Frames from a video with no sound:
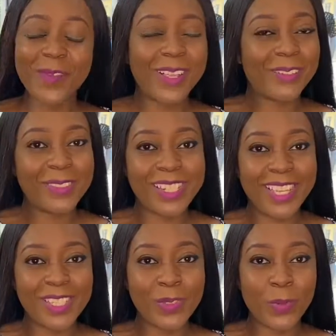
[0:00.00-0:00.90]
Welcome to
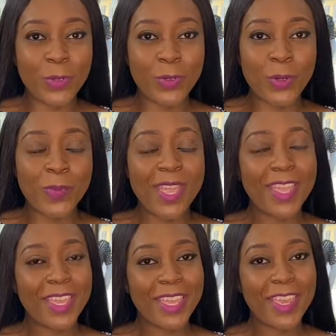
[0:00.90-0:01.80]
Daisy's Wardrobe.
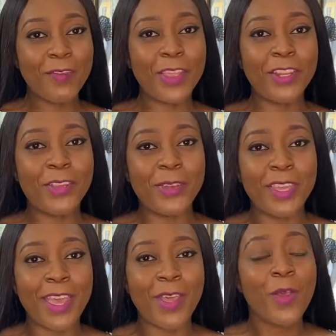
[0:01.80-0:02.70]
If you're new
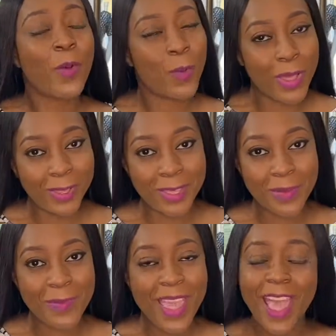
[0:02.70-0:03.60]
here,
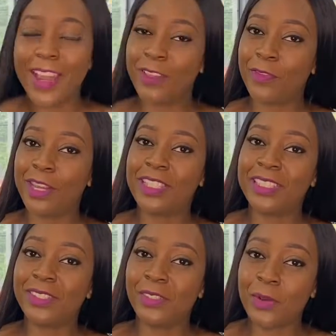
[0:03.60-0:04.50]
welcome. And if you're an
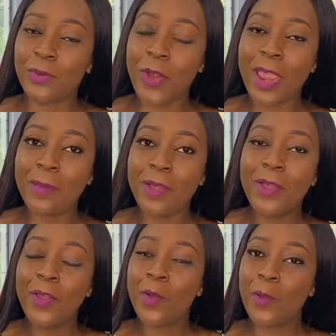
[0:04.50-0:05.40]
existing subscriber,
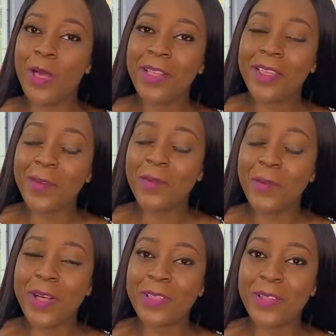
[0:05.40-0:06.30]
welcome,
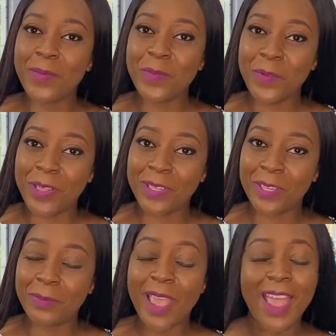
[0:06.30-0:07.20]
welcome, welcome.
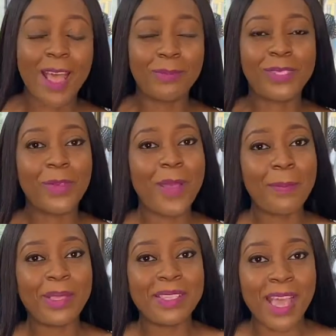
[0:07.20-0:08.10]
I'm so
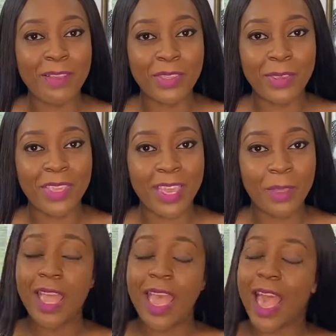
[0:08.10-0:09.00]
happy to have you here.
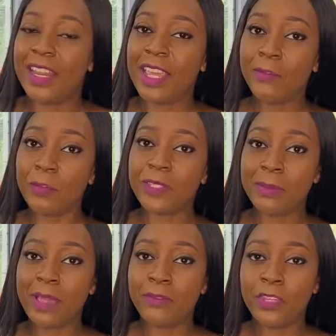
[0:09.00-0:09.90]
And if you've seen
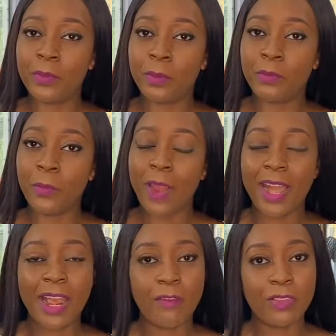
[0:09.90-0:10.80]
my video before and
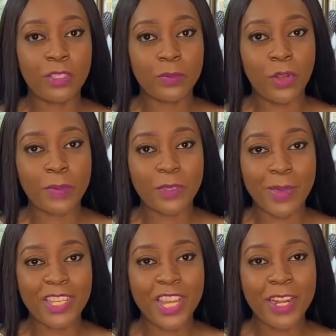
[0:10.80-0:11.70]
haven't subscribed to my
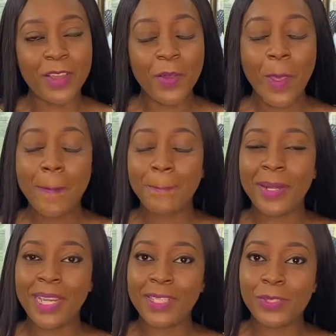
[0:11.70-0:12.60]
channel,
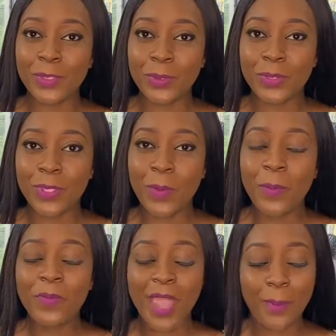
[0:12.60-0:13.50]
please do so
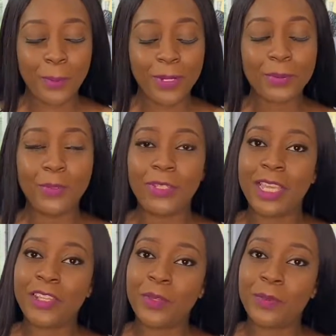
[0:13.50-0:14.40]
and put on the
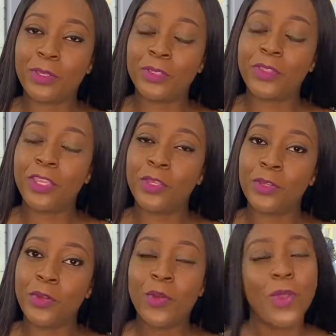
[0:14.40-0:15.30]
notification bell so that you
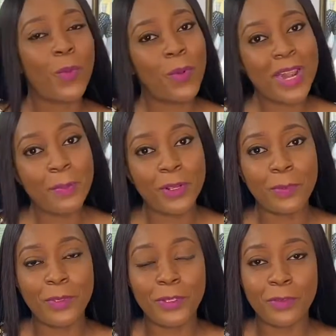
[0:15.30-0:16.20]
know when I put up
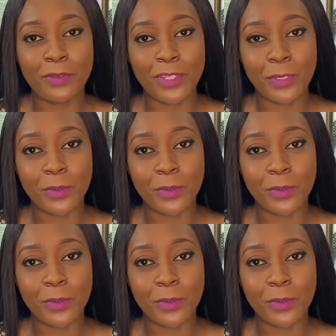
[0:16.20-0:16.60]
a new video.